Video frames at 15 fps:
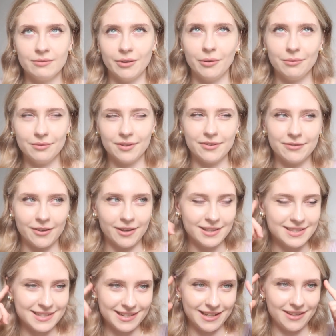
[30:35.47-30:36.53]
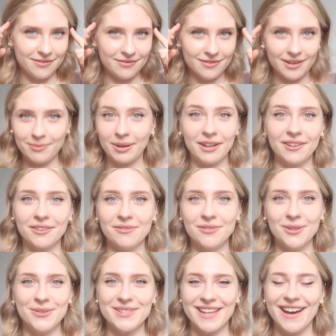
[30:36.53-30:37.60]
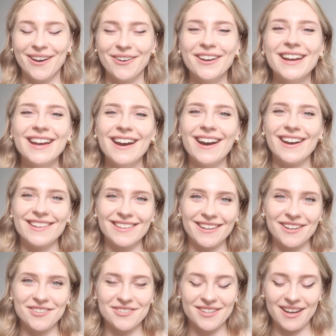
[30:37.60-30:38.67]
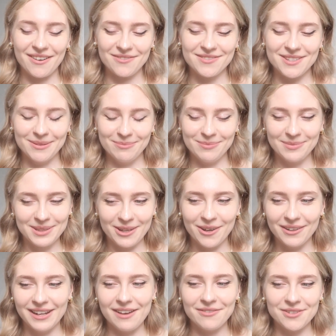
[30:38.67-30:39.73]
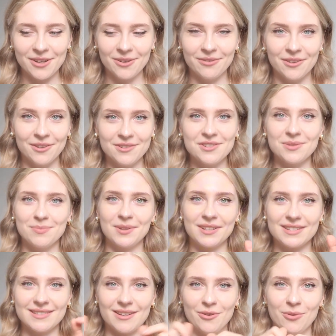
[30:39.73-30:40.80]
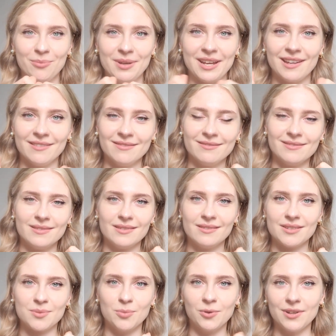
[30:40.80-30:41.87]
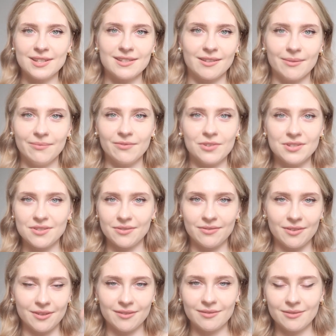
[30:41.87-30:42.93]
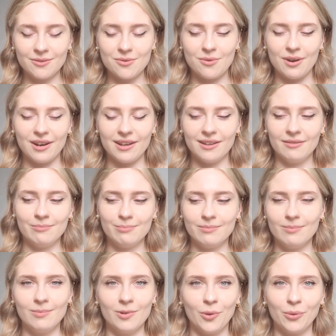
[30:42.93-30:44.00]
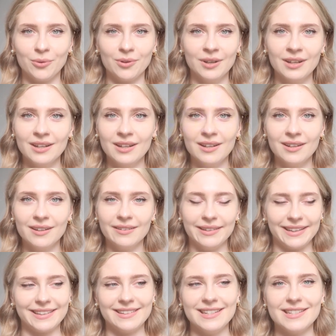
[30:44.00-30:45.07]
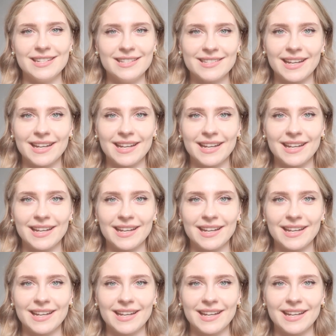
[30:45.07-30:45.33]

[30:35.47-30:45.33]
Well, the first sleeve, I'm getting confused now. I think I should have some yarn left over just because there will be a smaller circumference of quite a long like knitted